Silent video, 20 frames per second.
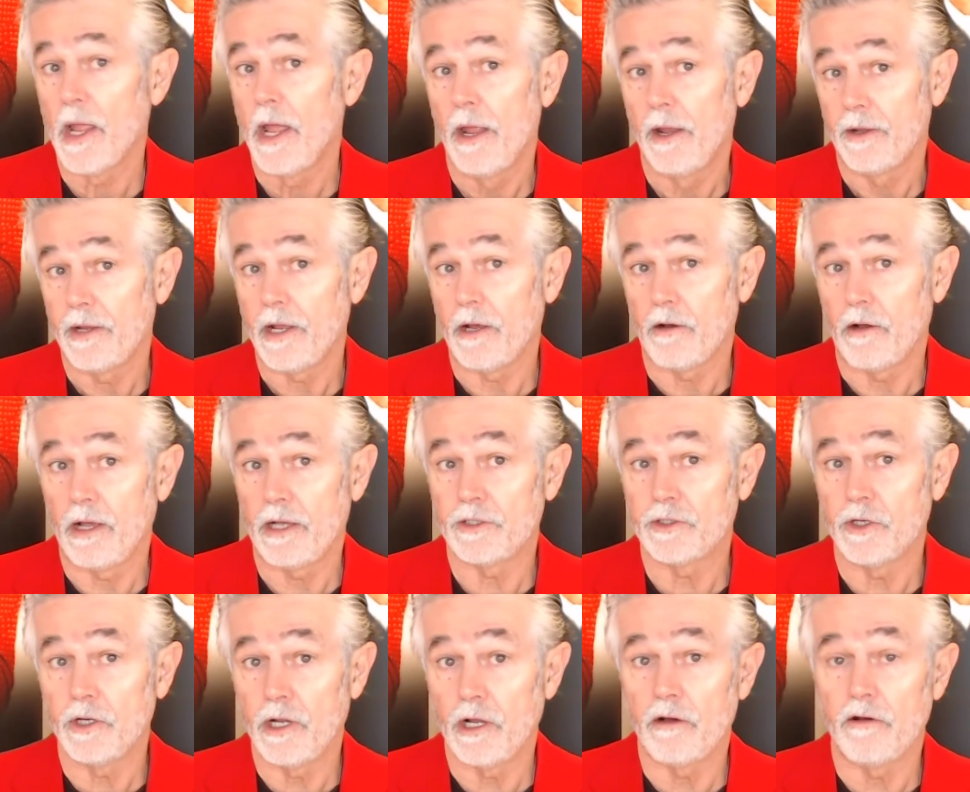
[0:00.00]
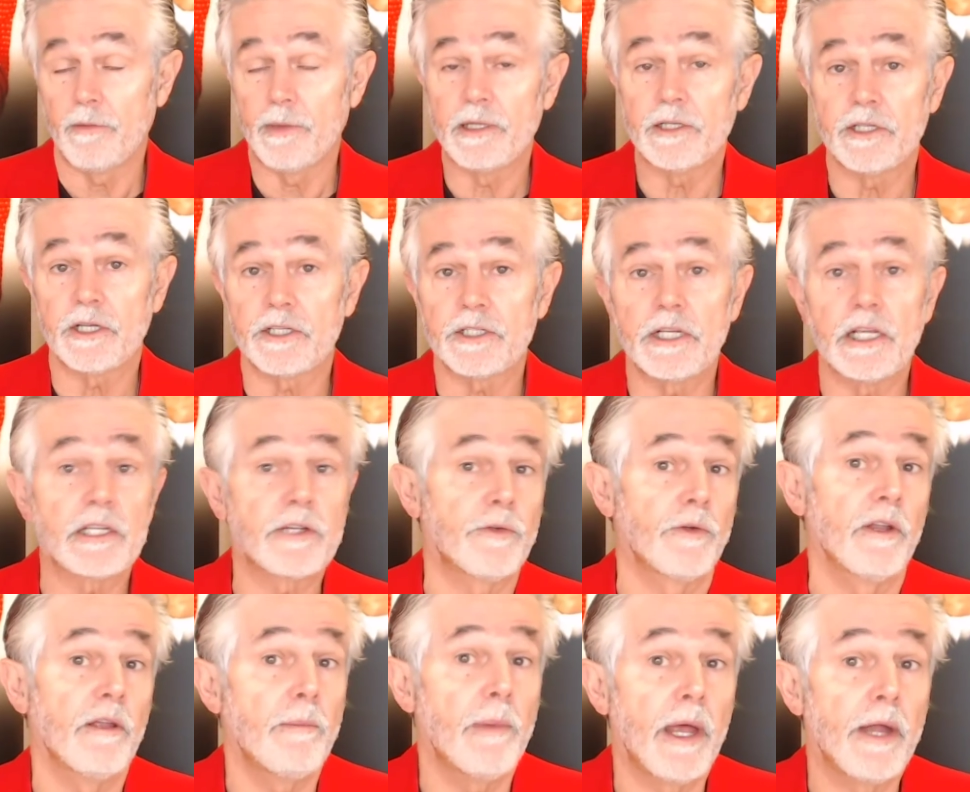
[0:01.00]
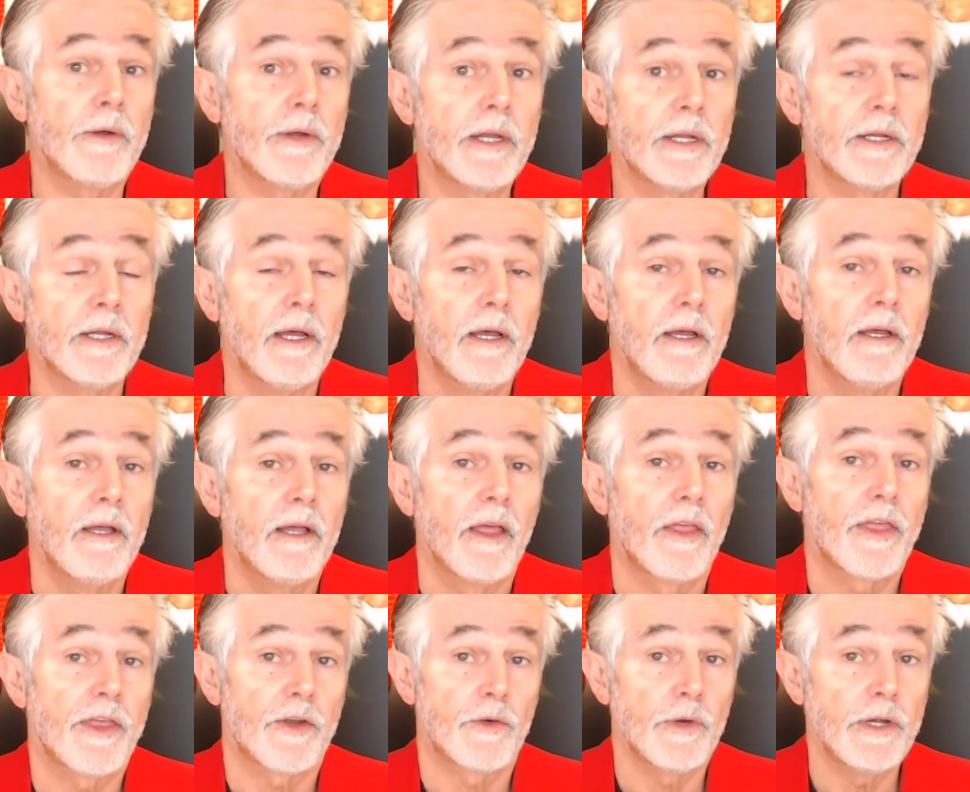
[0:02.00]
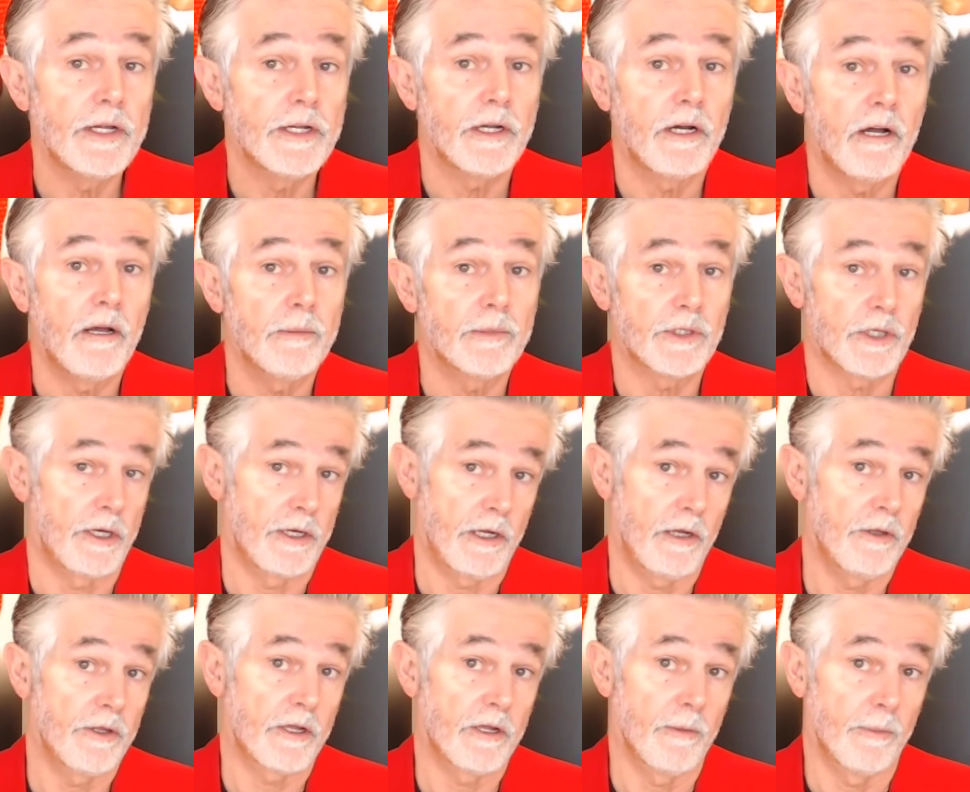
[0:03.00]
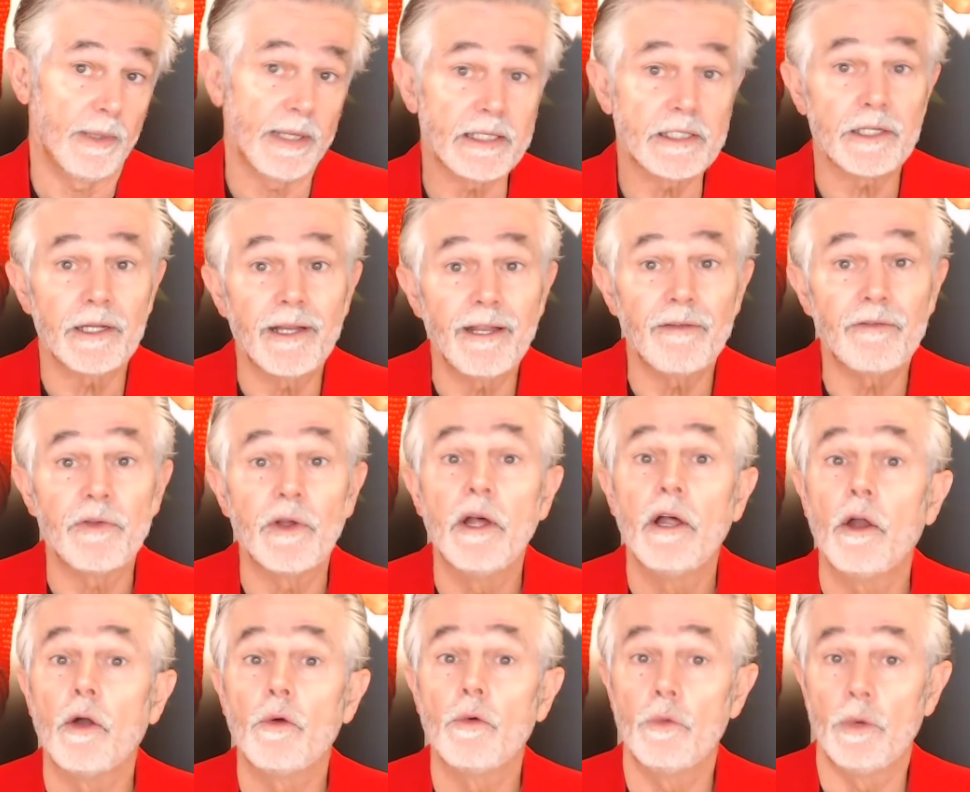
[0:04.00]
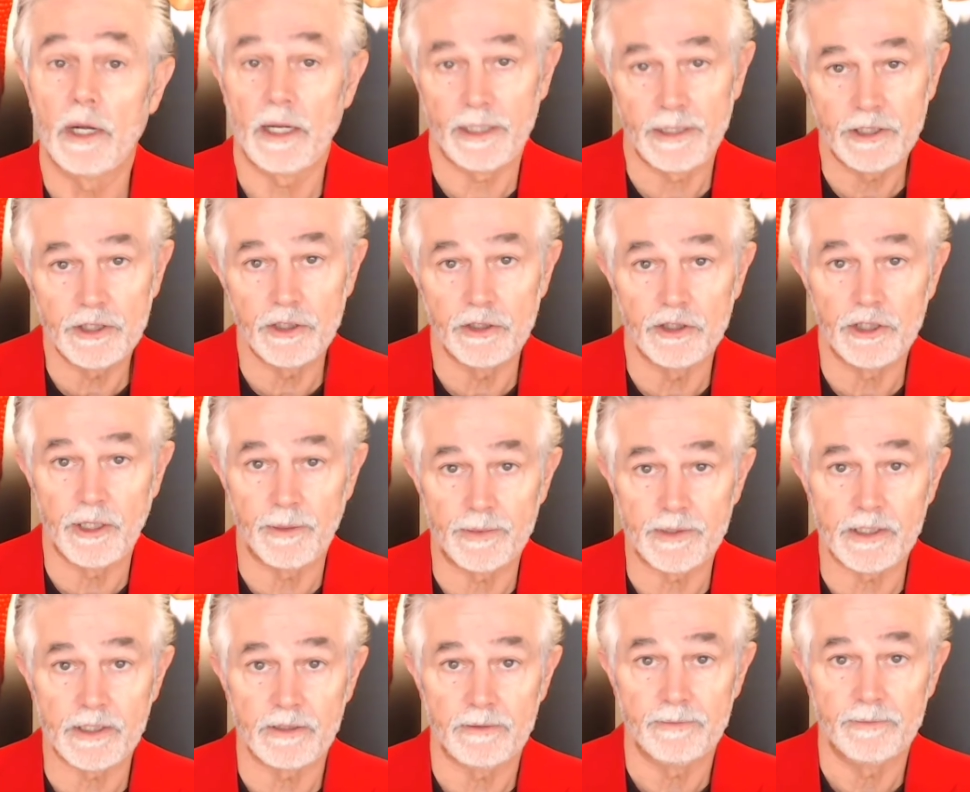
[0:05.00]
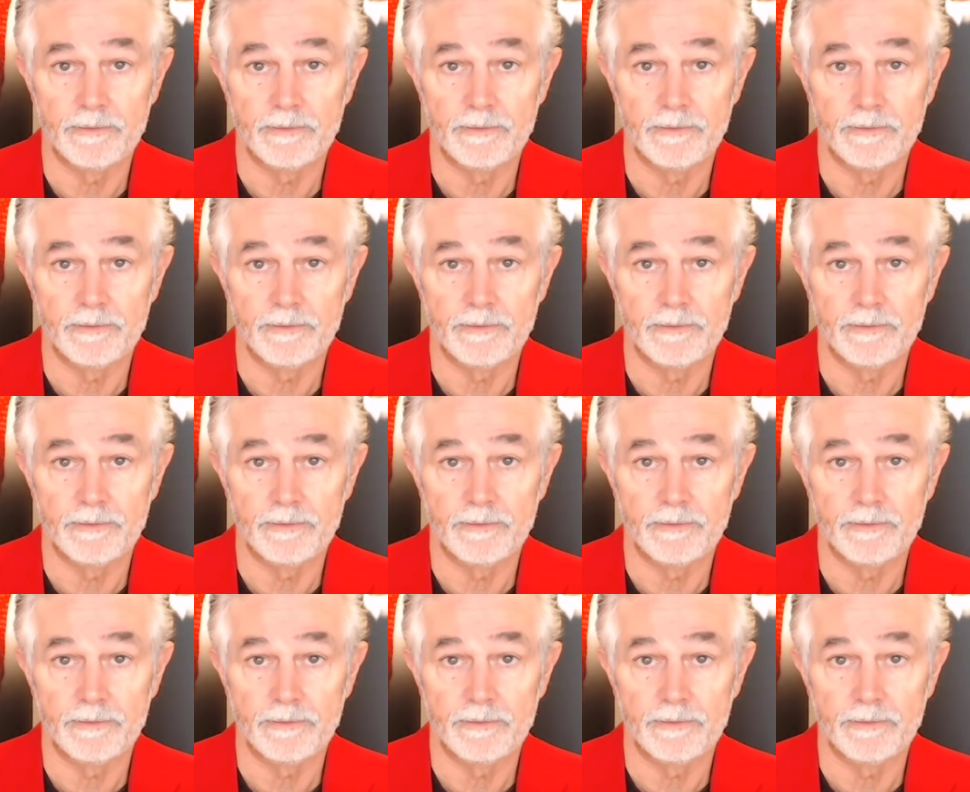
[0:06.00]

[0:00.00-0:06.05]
Now, as you know, I've been successfully married 3 times. I know the complexity of relationships.